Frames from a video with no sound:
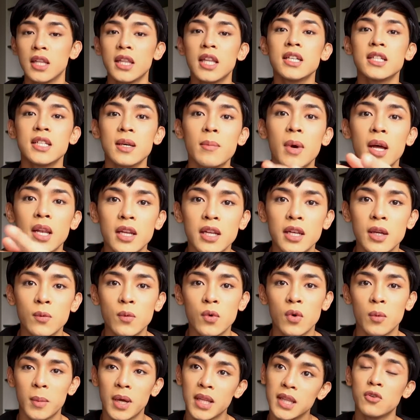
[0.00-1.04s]
It Takes a Man and a
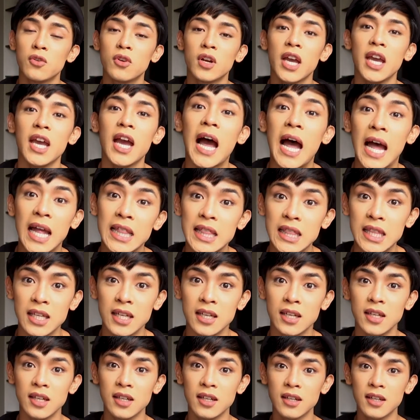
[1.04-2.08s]
Woman, yung kay
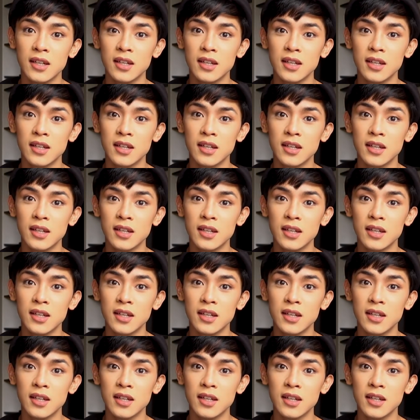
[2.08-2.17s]
Andy.